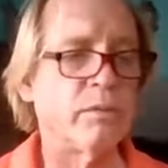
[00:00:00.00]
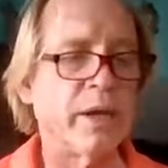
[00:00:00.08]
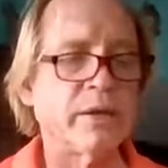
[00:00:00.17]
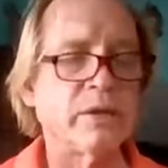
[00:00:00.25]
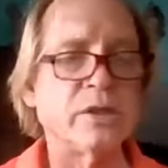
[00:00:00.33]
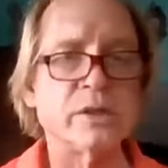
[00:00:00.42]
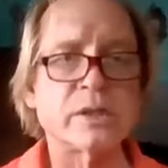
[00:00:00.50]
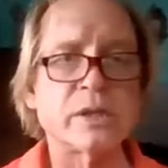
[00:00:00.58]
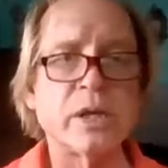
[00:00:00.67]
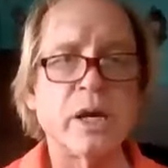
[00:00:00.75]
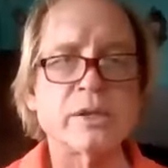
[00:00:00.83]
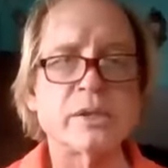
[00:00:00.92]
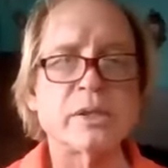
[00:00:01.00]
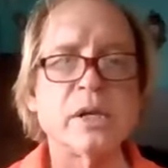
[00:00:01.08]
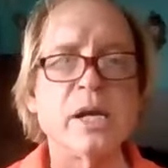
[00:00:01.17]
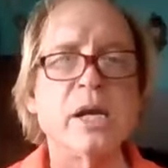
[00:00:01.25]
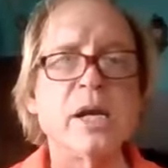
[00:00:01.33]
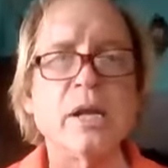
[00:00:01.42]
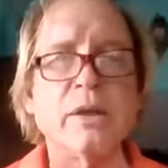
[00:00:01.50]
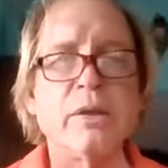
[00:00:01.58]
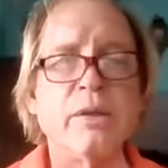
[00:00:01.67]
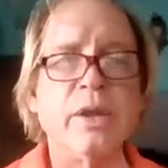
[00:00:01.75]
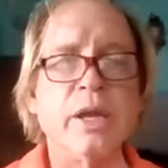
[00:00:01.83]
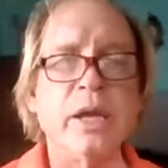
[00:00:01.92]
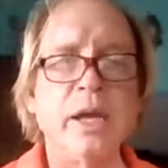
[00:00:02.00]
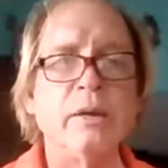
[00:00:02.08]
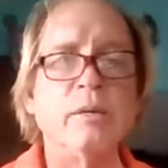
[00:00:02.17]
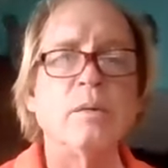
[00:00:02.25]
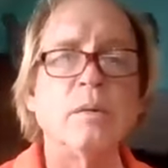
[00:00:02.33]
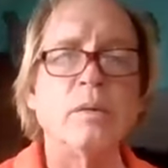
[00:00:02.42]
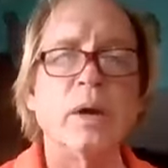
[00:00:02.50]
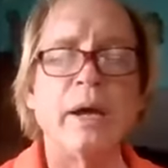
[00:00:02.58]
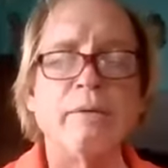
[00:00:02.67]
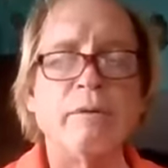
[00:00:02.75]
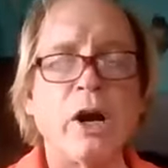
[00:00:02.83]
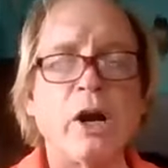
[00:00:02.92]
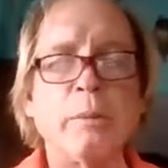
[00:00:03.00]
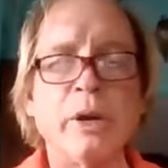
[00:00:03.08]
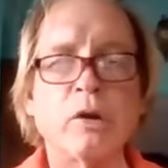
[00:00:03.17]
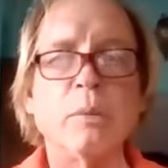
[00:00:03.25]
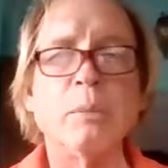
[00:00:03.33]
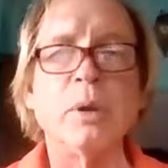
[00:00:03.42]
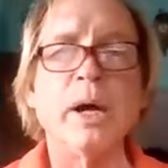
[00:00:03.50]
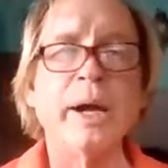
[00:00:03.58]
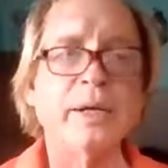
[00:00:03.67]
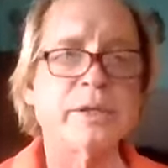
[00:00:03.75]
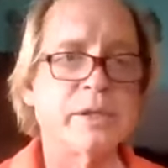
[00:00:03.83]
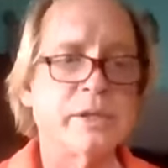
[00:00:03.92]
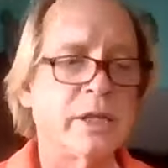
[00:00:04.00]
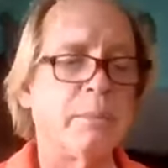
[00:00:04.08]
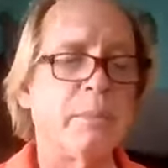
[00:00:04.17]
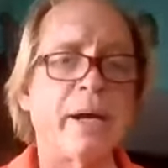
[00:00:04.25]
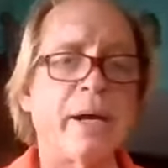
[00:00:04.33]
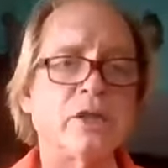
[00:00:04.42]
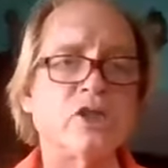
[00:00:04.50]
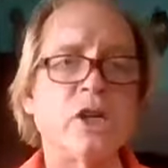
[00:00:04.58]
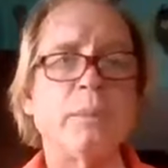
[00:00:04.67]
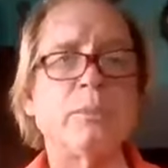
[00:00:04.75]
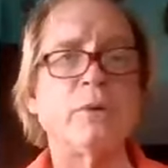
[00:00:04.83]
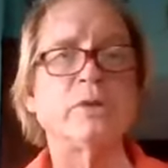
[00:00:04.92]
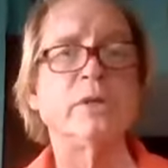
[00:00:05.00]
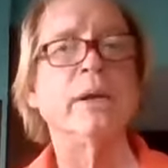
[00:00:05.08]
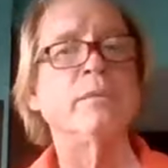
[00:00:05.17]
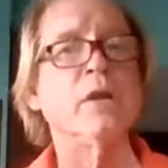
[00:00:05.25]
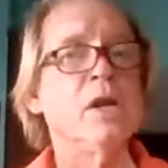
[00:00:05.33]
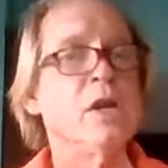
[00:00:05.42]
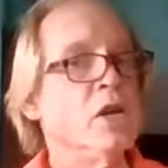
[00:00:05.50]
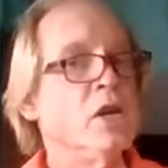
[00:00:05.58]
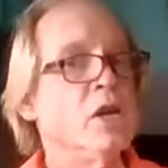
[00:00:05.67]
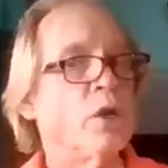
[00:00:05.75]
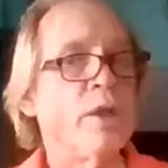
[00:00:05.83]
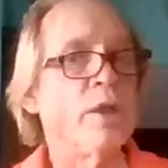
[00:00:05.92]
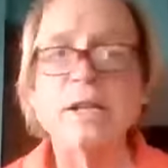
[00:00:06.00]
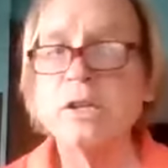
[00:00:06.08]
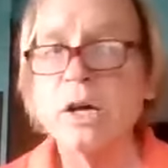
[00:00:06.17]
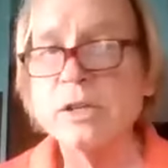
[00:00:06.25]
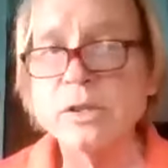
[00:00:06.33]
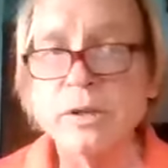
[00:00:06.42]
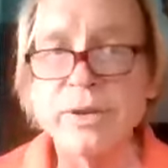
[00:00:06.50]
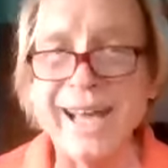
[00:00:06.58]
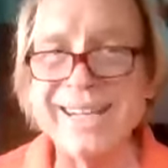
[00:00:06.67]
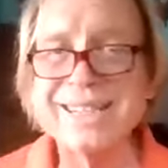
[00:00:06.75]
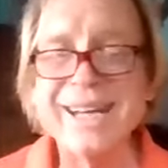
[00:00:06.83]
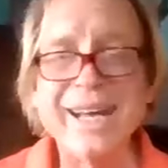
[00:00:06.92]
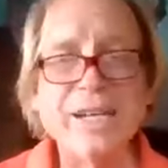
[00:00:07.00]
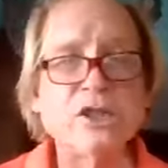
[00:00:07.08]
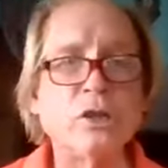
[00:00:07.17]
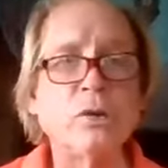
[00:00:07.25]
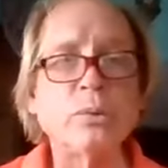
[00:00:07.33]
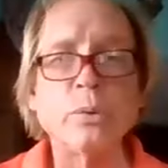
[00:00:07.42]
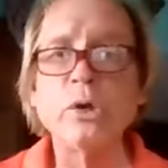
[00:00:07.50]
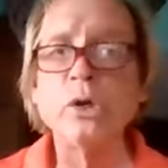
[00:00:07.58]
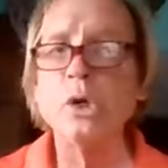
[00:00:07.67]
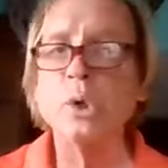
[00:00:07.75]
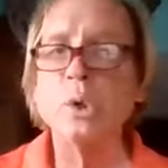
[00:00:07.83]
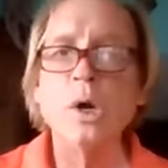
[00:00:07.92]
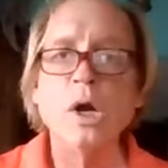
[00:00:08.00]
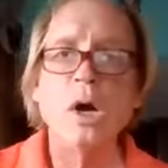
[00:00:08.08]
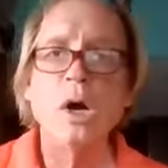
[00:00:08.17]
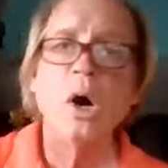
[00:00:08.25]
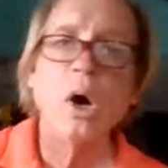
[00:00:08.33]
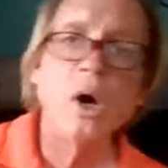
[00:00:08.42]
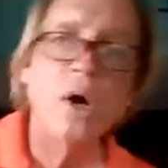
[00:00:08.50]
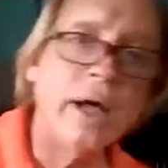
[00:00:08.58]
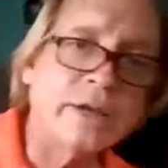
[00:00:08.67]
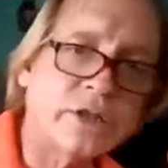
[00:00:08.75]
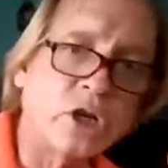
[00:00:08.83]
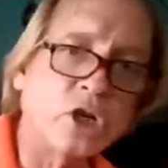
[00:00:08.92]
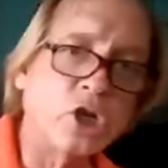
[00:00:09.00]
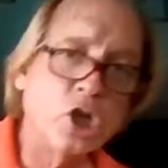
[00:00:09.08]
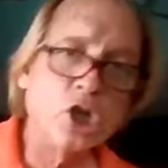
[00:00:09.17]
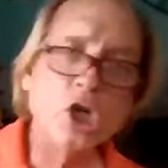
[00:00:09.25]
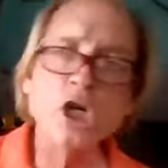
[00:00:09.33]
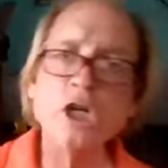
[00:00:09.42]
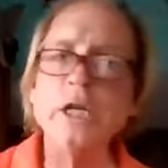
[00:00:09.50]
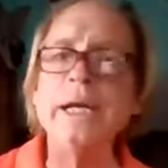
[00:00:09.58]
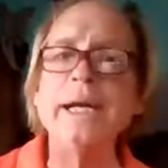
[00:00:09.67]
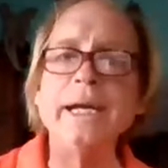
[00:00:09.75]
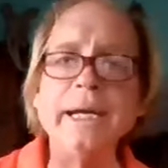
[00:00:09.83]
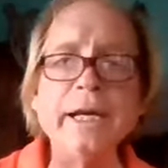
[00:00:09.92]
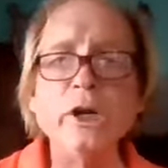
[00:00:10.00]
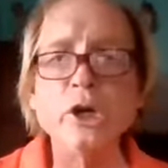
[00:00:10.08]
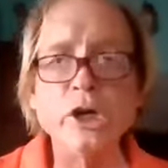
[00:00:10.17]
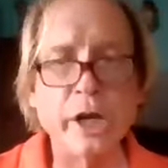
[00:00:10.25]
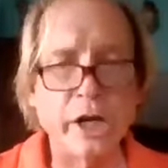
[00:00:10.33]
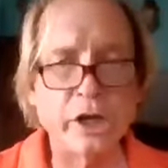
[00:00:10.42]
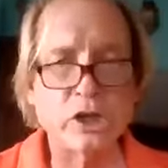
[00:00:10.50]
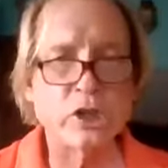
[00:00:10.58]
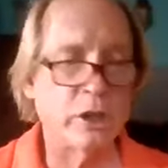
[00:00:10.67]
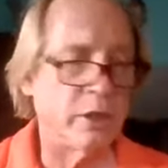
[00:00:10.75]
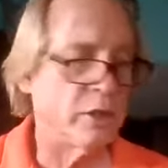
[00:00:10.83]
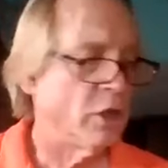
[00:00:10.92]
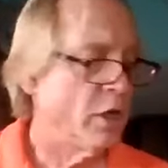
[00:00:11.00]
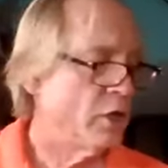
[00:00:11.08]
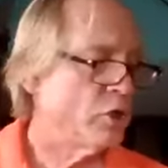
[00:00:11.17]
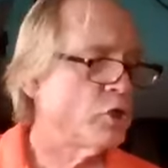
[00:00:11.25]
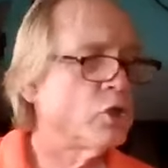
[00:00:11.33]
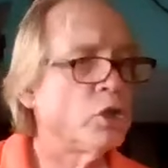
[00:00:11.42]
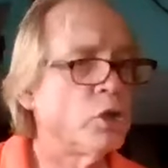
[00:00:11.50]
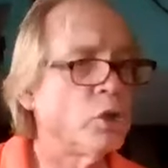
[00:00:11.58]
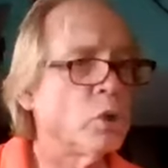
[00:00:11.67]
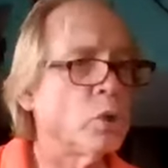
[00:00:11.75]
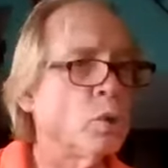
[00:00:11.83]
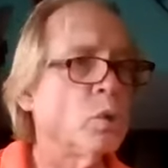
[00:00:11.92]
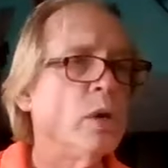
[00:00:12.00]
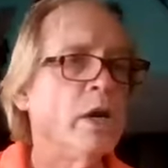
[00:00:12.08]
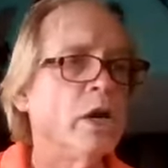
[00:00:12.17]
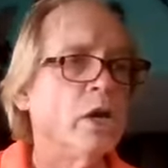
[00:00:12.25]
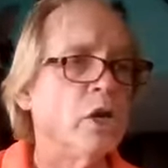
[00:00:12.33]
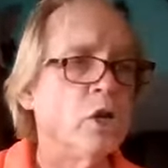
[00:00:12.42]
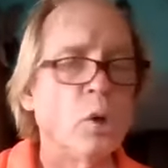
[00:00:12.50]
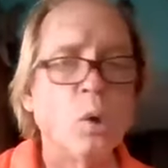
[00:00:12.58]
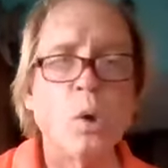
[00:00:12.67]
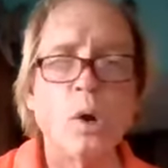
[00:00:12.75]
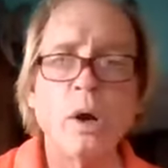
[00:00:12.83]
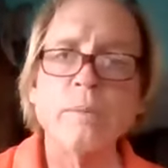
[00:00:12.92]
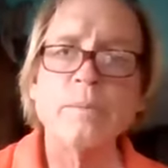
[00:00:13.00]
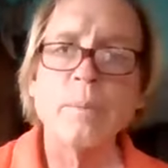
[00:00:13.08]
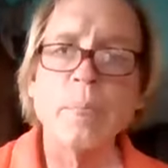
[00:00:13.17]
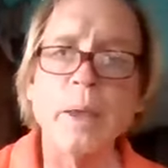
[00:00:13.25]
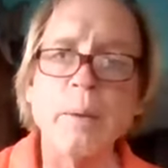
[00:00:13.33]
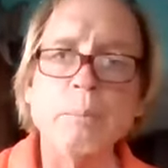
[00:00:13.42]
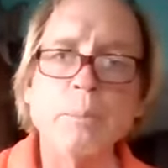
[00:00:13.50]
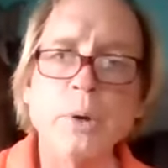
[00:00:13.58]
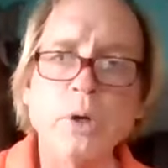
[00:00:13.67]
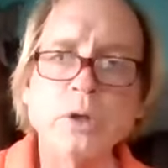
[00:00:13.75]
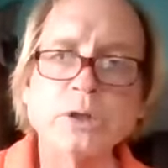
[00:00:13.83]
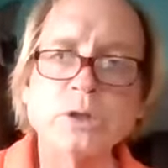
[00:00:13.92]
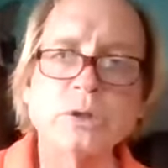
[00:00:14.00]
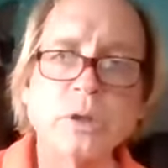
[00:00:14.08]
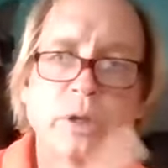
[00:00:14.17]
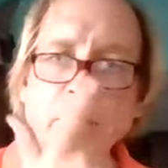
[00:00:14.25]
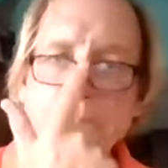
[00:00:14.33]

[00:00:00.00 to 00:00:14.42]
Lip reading: that discuss the environmental compliances at the back of chapter 10. So that does it. That takes you through. That's a good introduction to the books, the